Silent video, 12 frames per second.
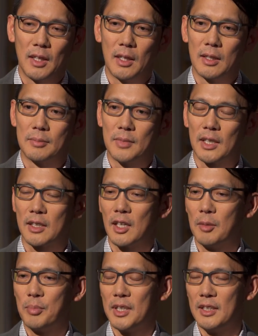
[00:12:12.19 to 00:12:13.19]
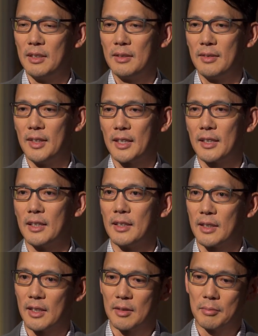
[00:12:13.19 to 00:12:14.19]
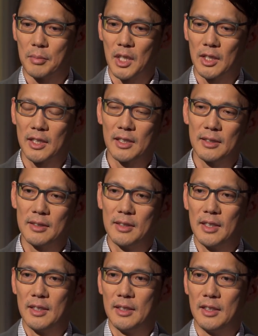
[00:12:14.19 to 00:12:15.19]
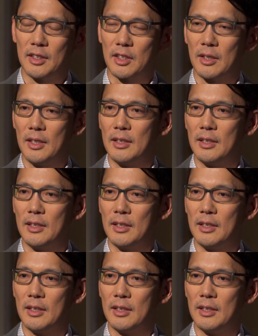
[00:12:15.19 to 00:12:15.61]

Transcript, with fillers: um, a company that can, again, market in,